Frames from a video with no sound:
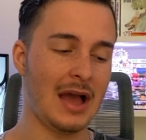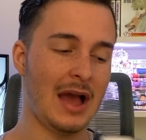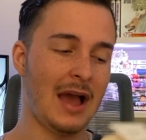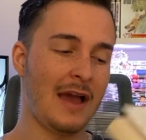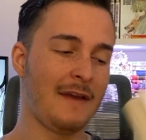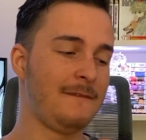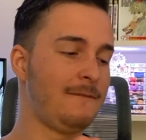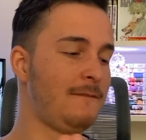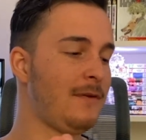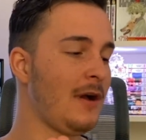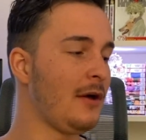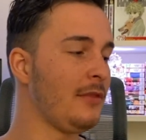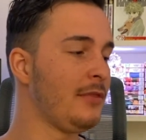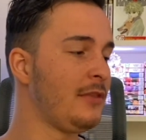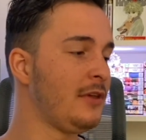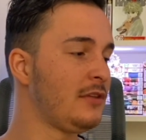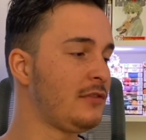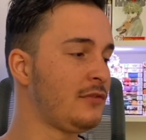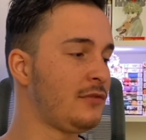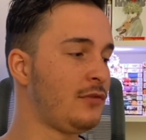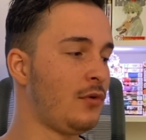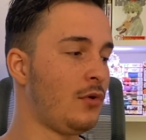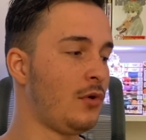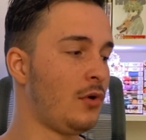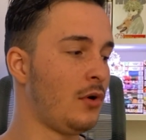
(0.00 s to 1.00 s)
I found this
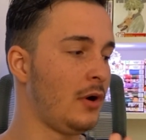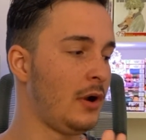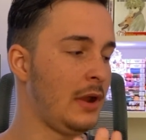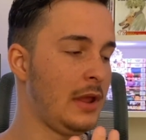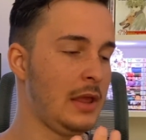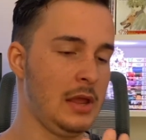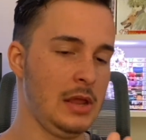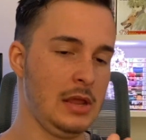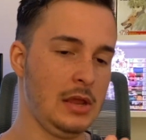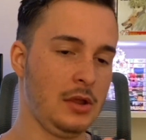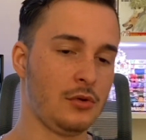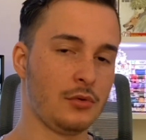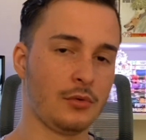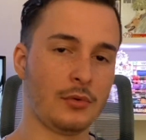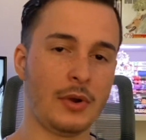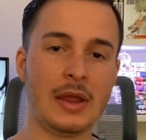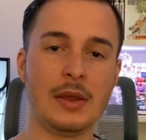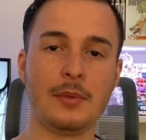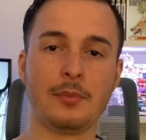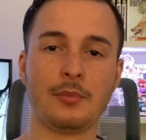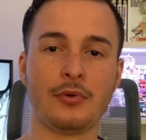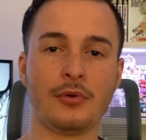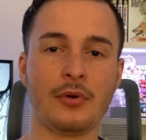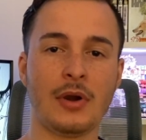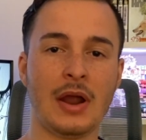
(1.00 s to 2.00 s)
for a
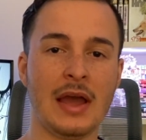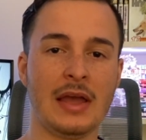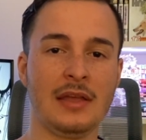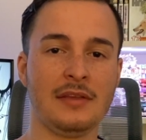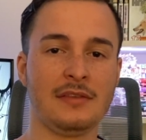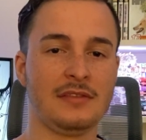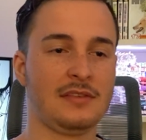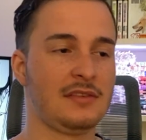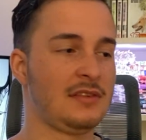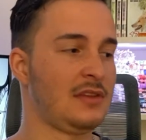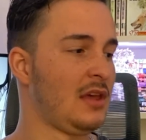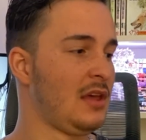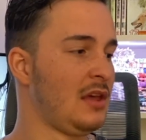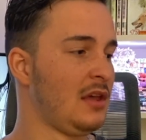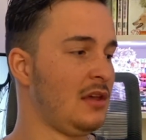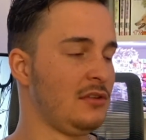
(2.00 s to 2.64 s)
great price,